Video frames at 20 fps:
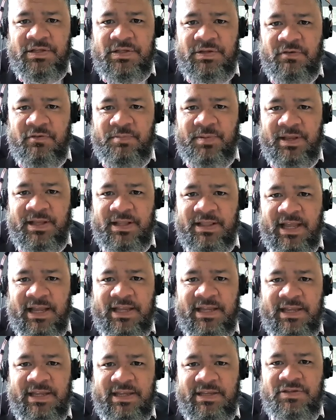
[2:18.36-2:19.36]
to have been
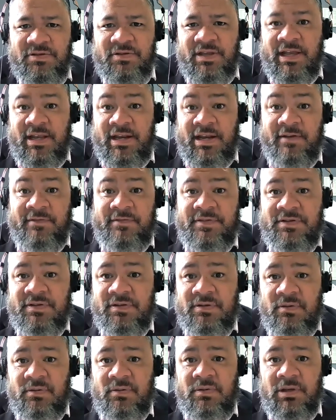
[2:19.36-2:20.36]
lucky enough
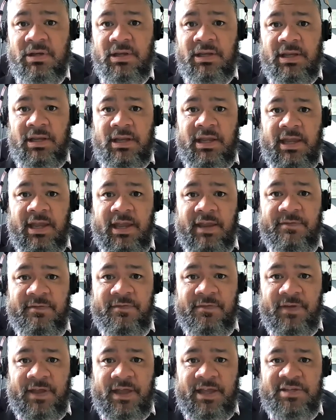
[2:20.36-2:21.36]
to
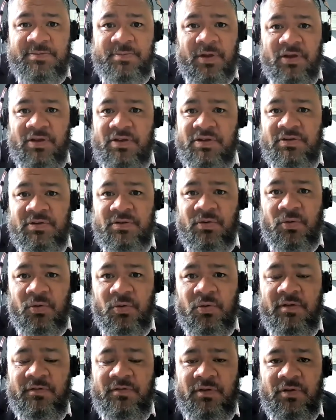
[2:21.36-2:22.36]
have spoken to
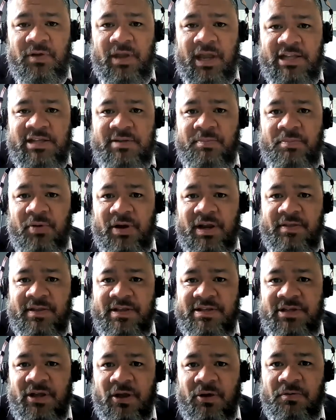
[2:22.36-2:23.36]
all of you and to bring
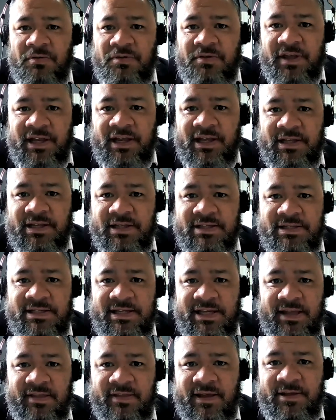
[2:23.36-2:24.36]
this whole thing
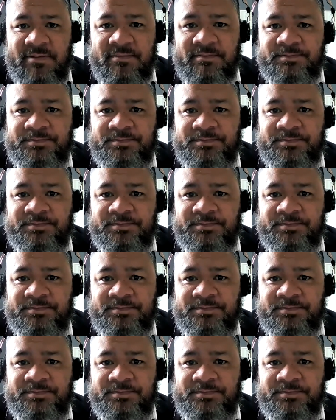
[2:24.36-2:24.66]
together.